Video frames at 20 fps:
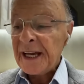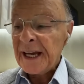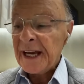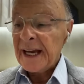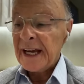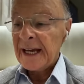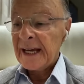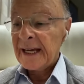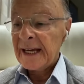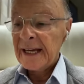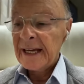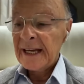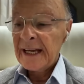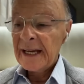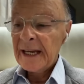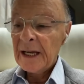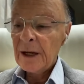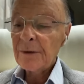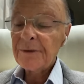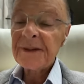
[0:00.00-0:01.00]
For
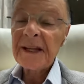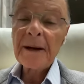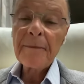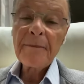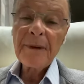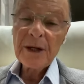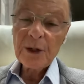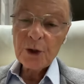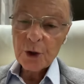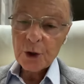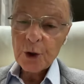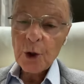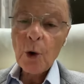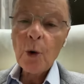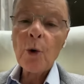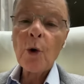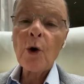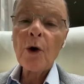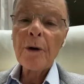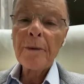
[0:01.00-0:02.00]
I
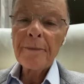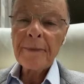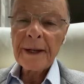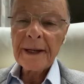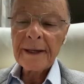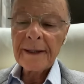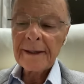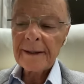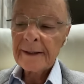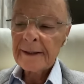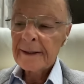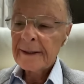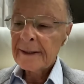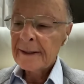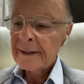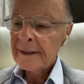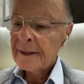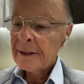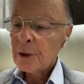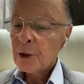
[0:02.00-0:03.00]
also am a
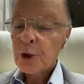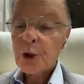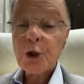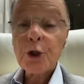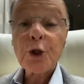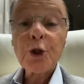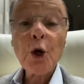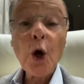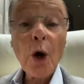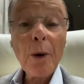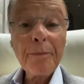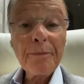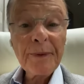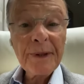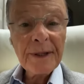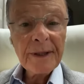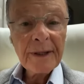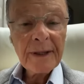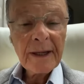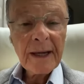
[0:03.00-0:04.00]
man
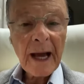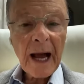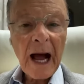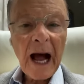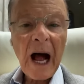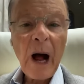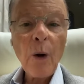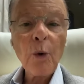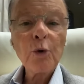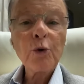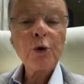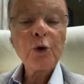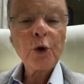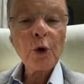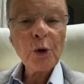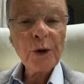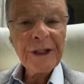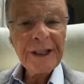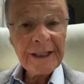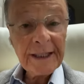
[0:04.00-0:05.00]
under
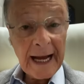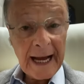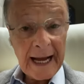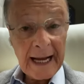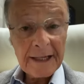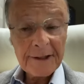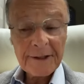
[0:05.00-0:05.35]
authority,